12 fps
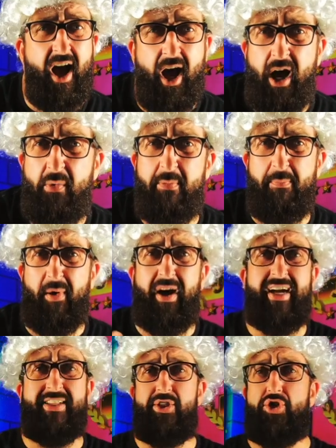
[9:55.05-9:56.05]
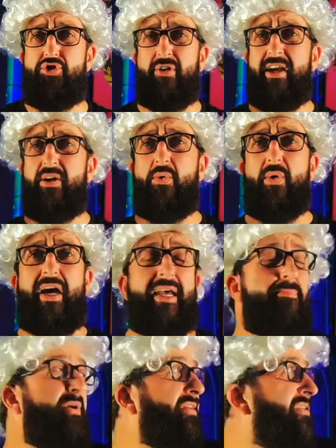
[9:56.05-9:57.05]
I would buy it straight away
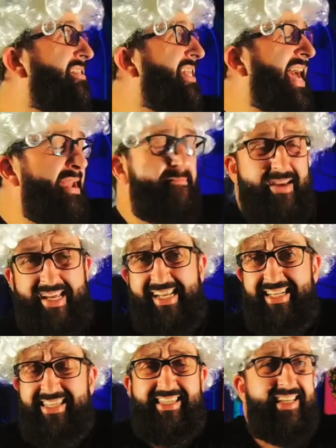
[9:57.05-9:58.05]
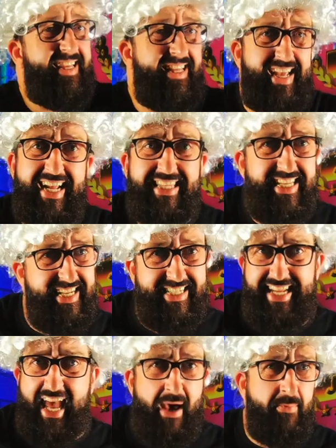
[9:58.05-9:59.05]
because that means it's in
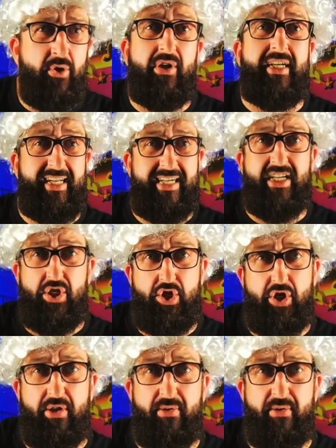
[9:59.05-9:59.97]
damn good condition.